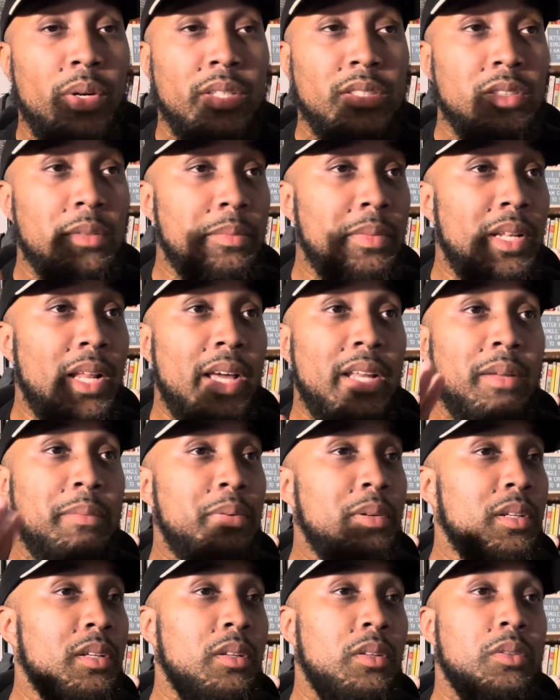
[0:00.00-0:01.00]
It's gonna be like the
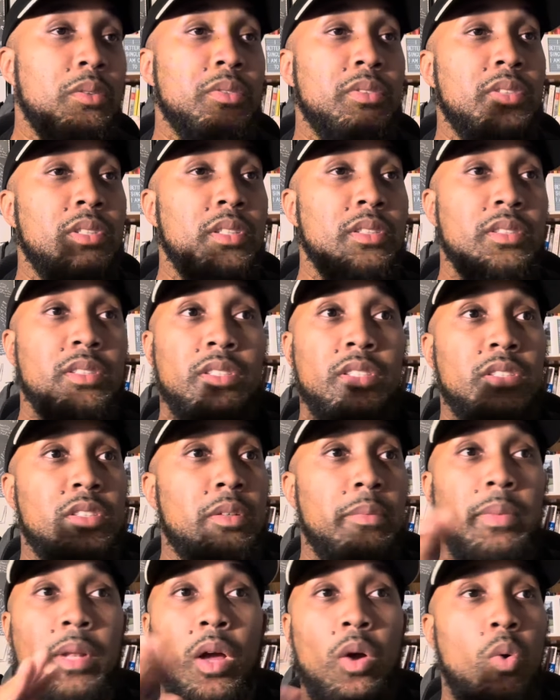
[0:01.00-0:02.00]
political season. It's just gonna
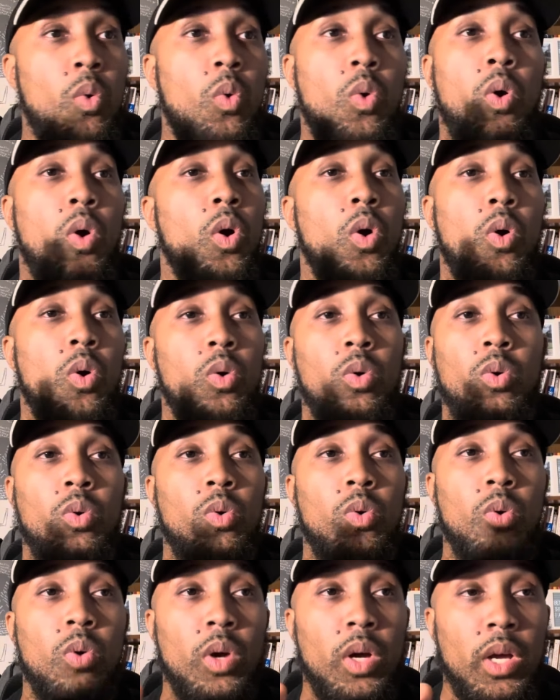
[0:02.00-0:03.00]
be like, whoa,
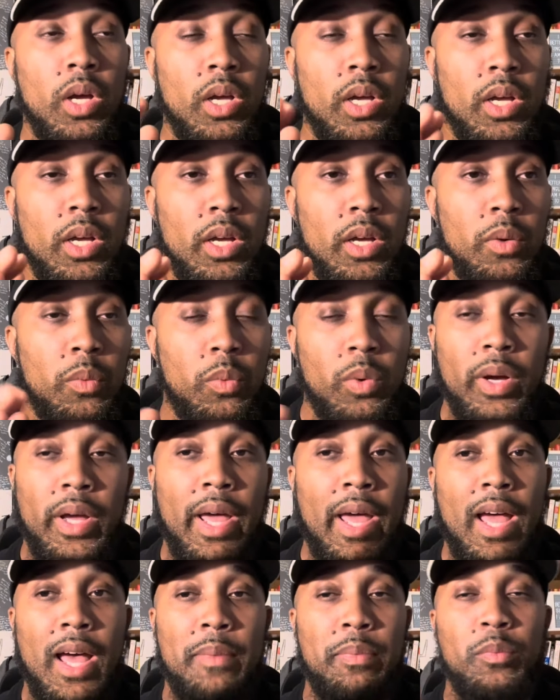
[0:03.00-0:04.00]
what
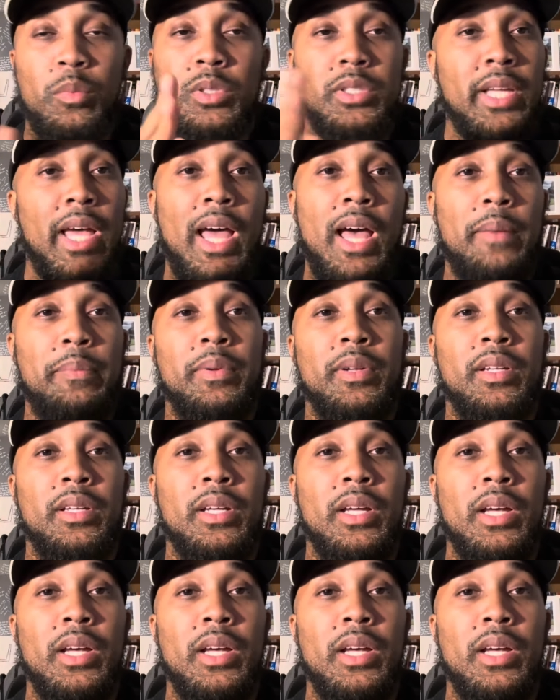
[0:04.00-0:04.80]
happened? What's happening?